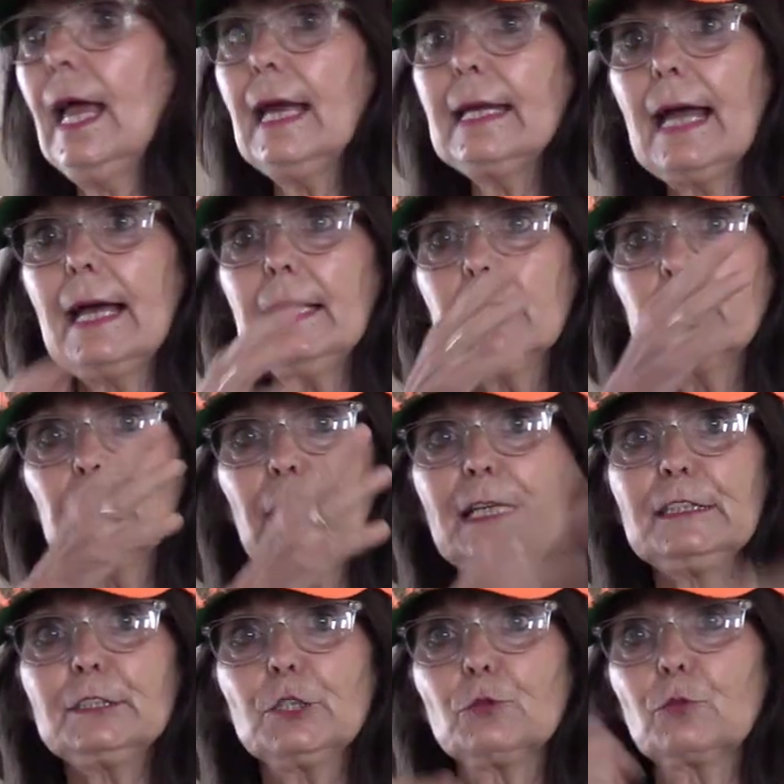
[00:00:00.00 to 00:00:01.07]
and I had
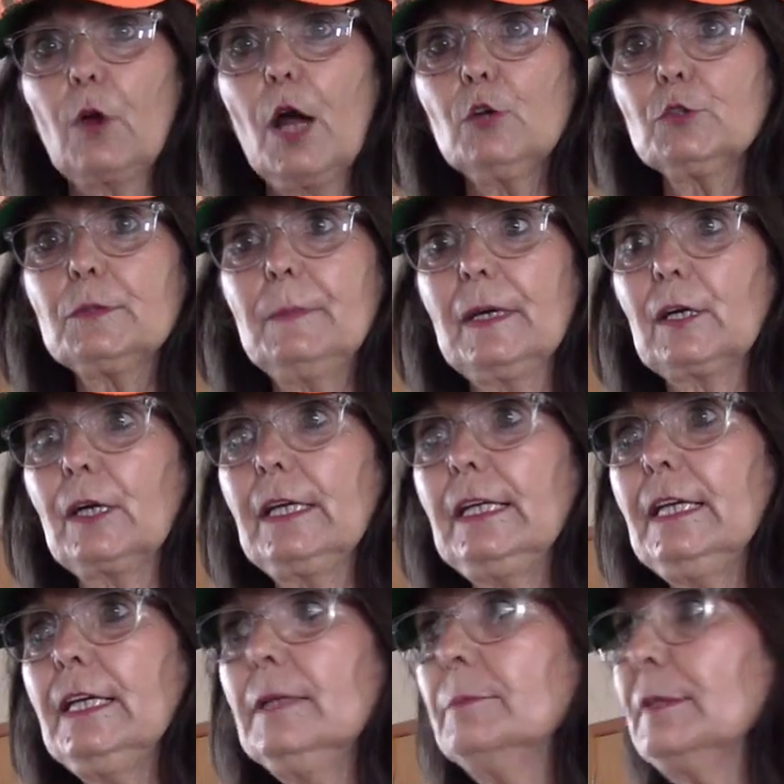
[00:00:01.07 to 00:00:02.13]
planted rosemary
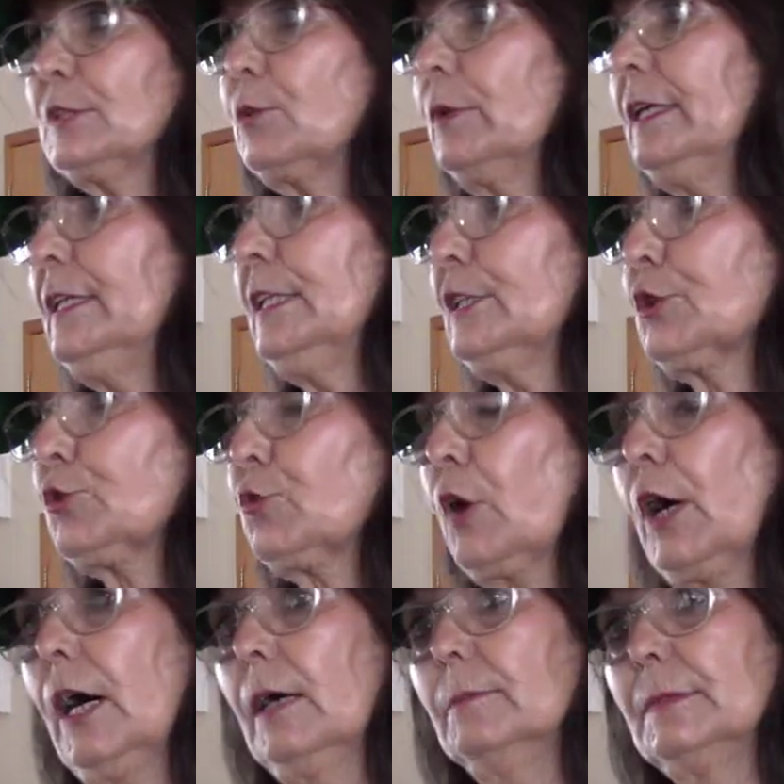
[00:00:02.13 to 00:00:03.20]
in between these
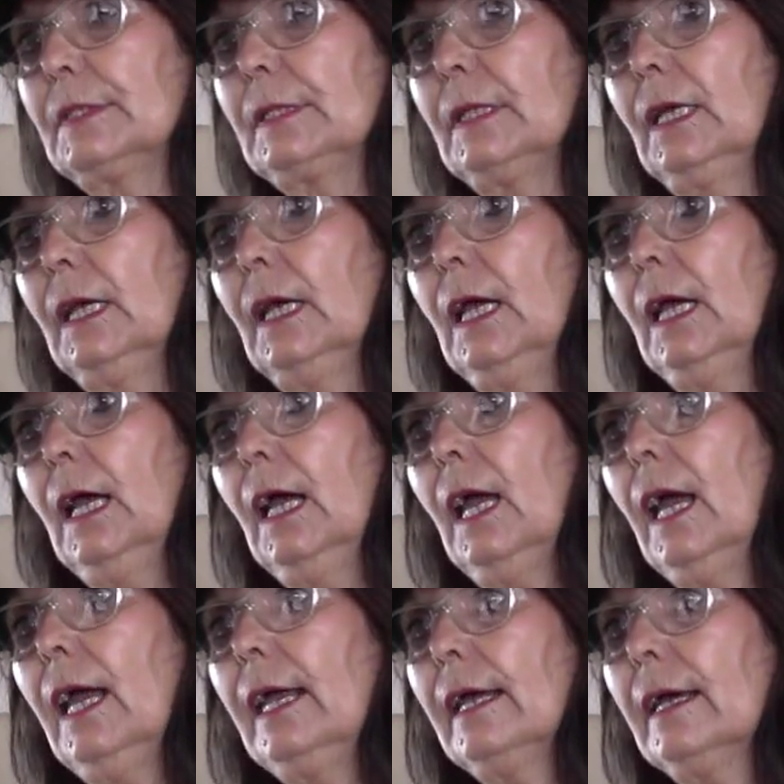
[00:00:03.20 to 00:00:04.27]
shrubs.
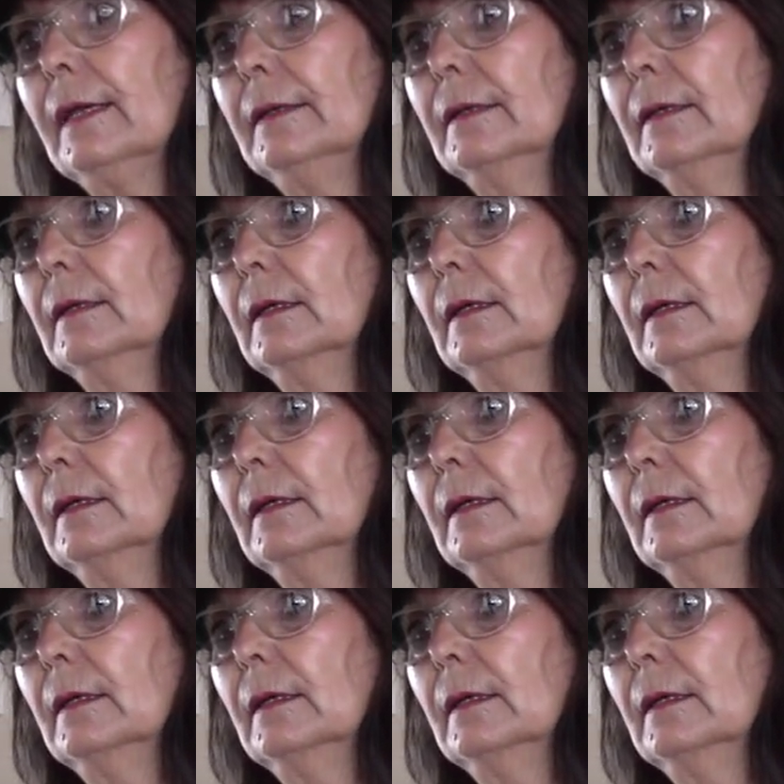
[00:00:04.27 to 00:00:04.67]
And